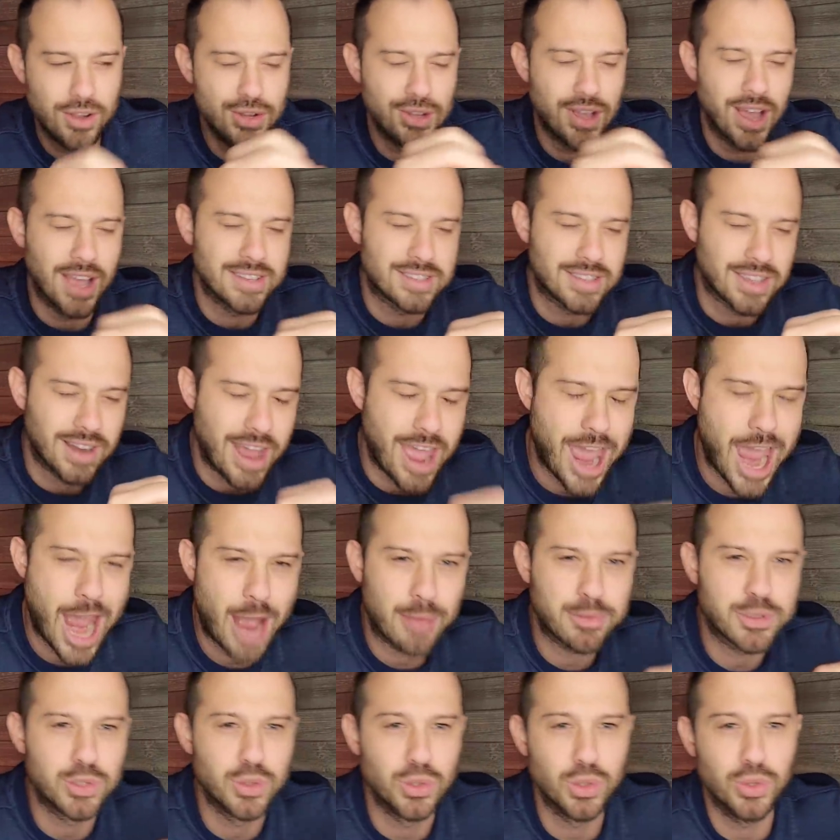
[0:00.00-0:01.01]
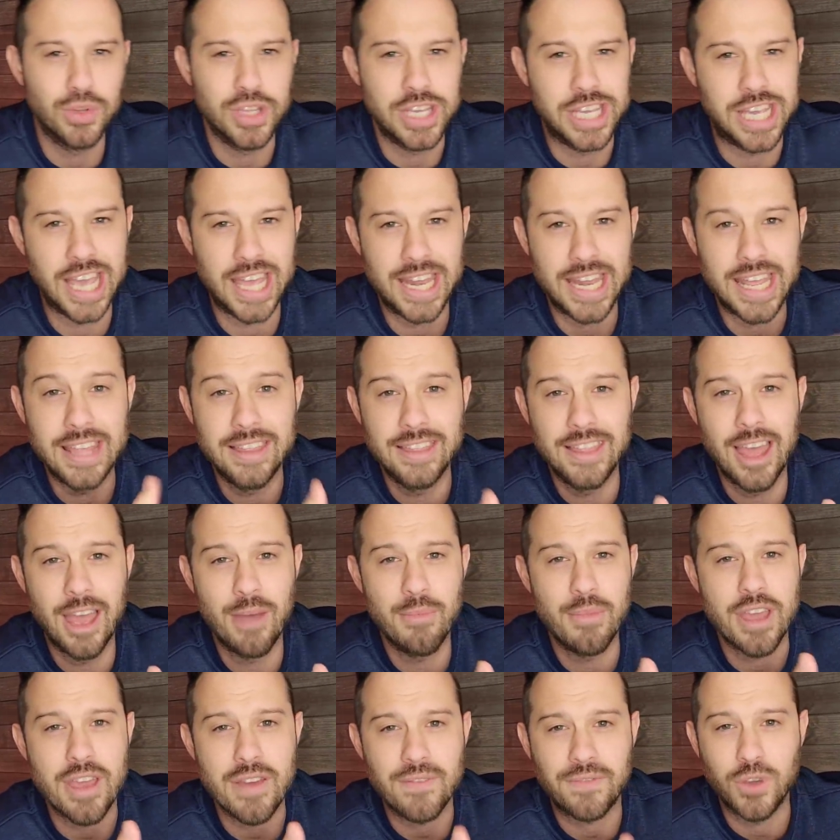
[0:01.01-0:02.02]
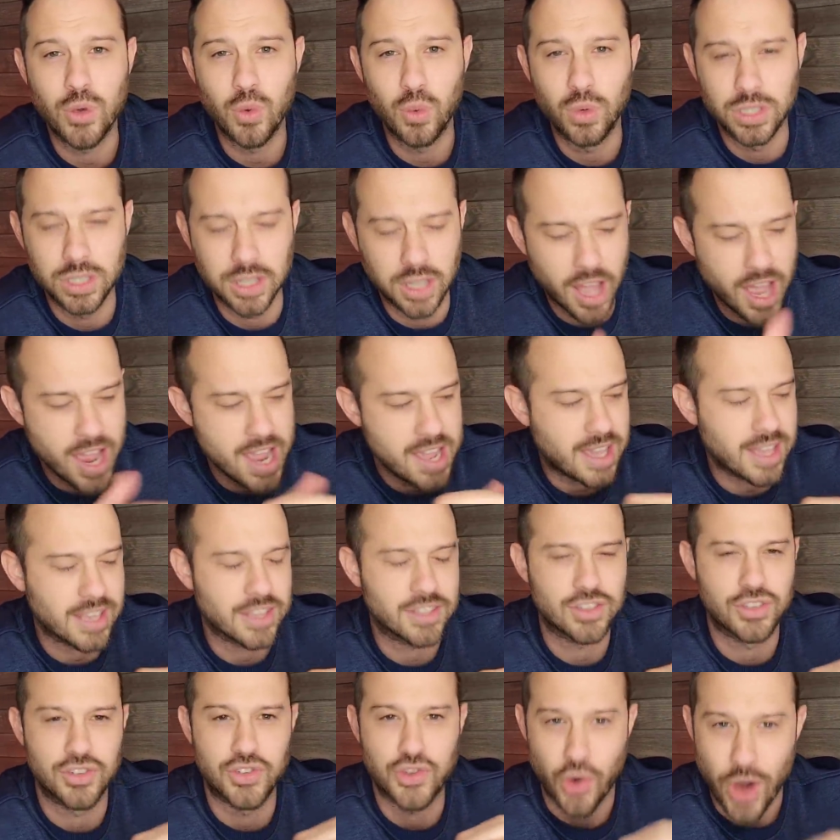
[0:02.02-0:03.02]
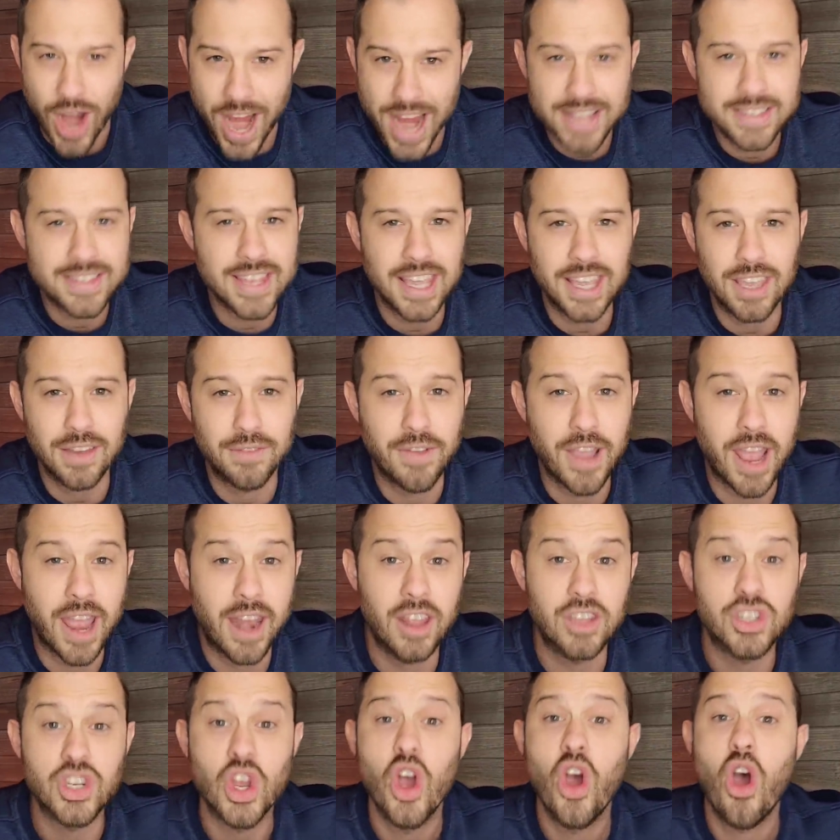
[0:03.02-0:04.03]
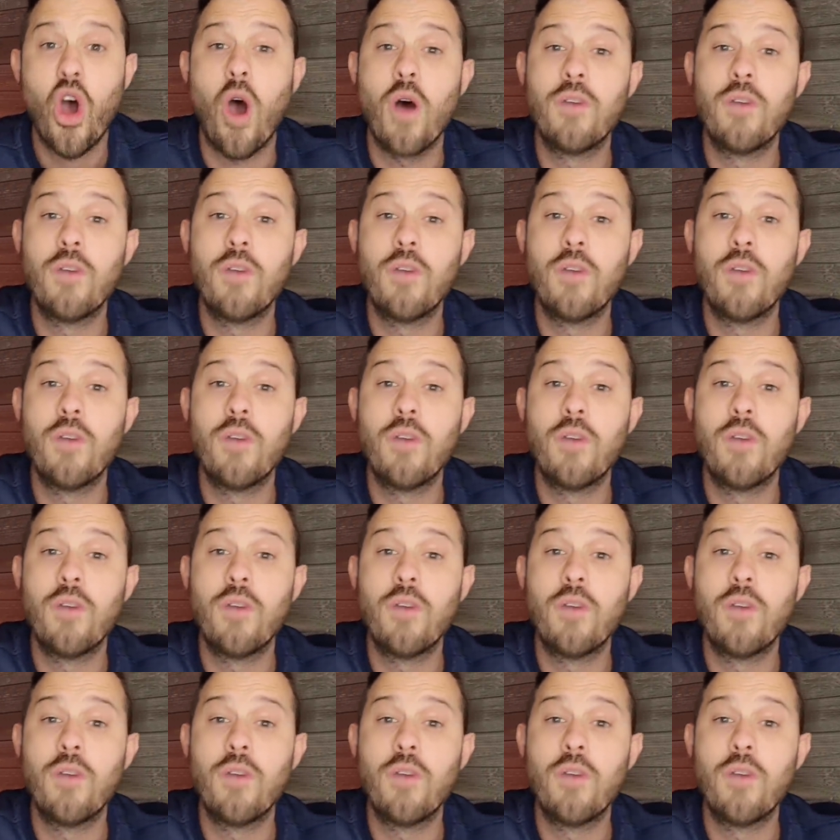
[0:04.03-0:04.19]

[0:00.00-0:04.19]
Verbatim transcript: and you guys can absolutely get in them if you would like to try and take advantage